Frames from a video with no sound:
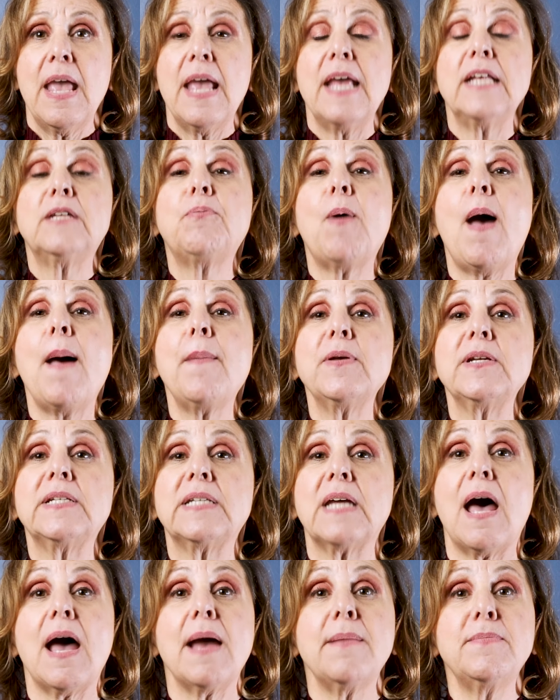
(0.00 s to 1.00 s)
It's probably
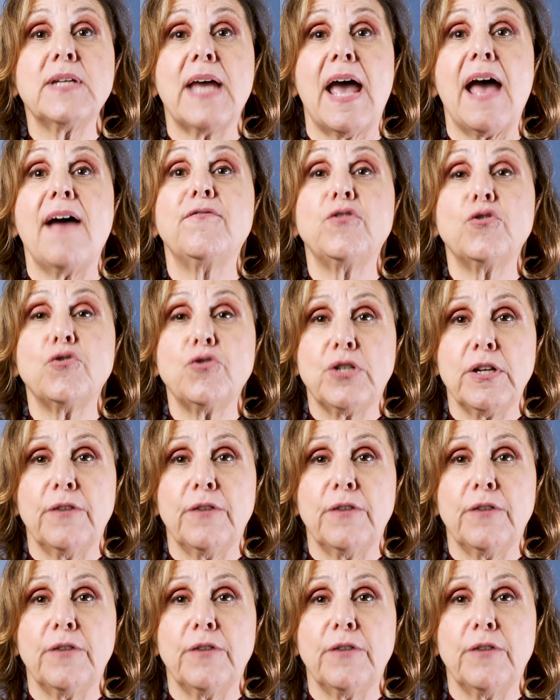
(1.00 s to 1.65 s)
time to have your